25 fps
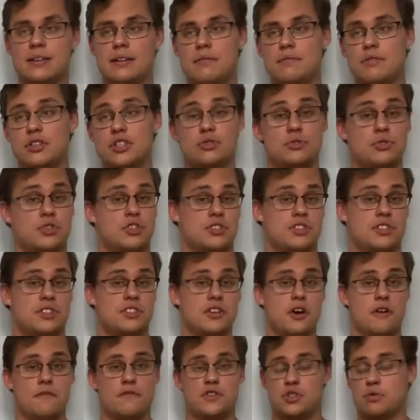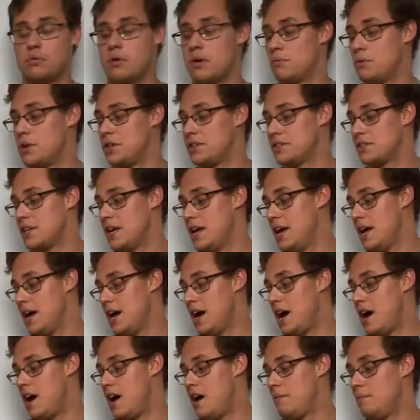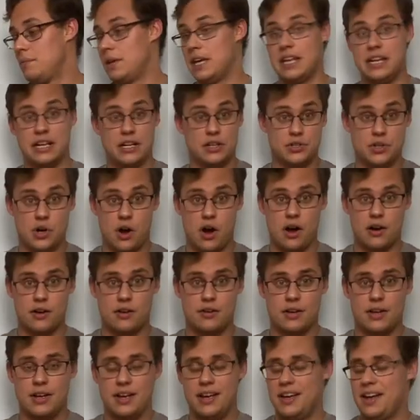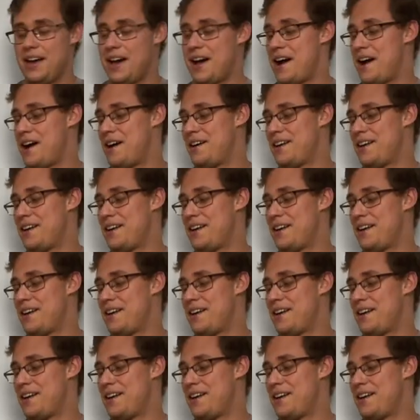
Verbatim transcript: this was just a selfish one, was um, getting a dog. Uh,